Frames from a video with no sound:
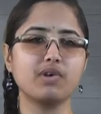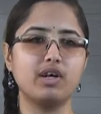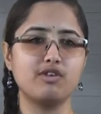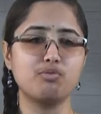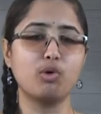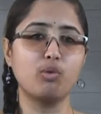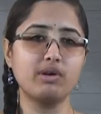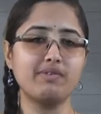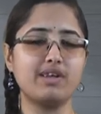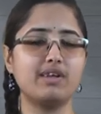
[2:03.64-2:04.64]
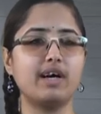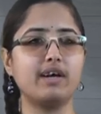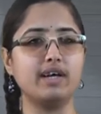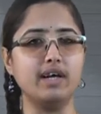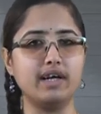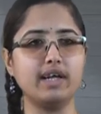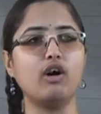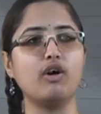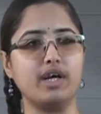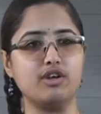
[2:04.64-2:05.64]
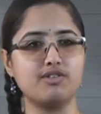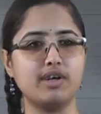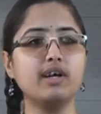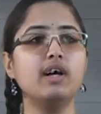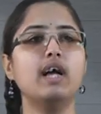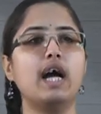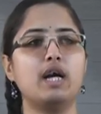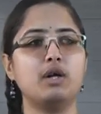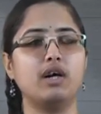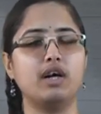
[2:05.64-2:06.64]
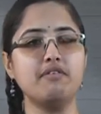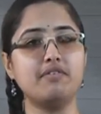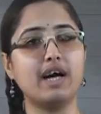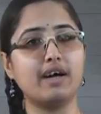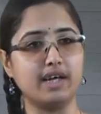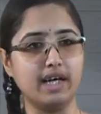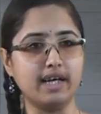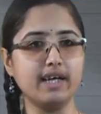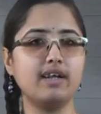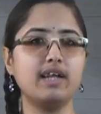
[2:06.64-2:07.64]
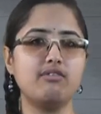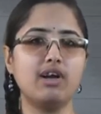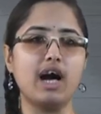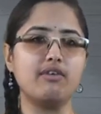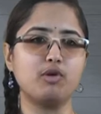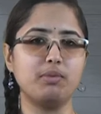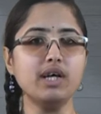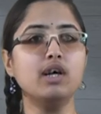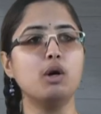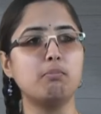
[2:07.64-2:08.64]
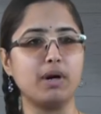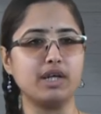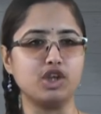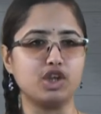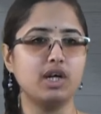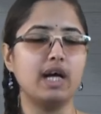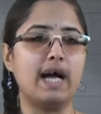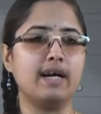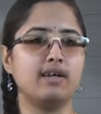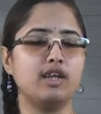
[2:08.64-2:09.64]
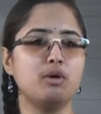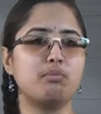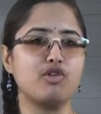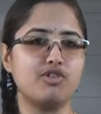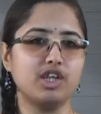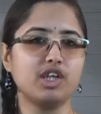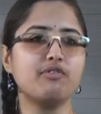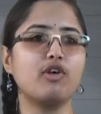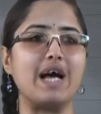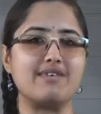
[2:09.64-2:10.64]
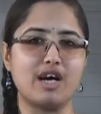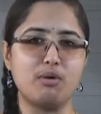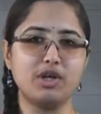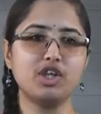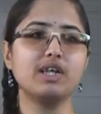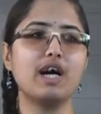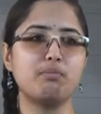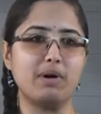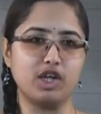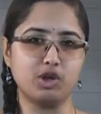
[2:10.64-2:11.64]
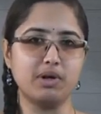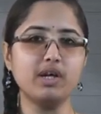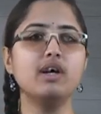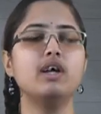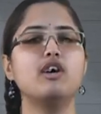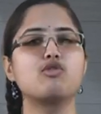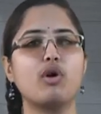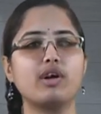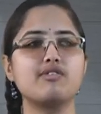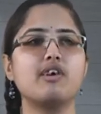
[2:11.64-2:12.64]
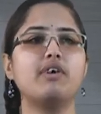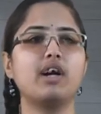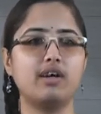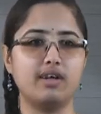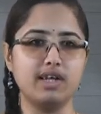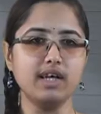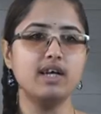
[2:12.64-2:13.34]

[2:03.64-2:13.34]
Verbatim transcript: it is proven whether they are guilty or innocent, and if they are guilty then they will have to be punished, and the procedure for establishing that punishment is what is given under the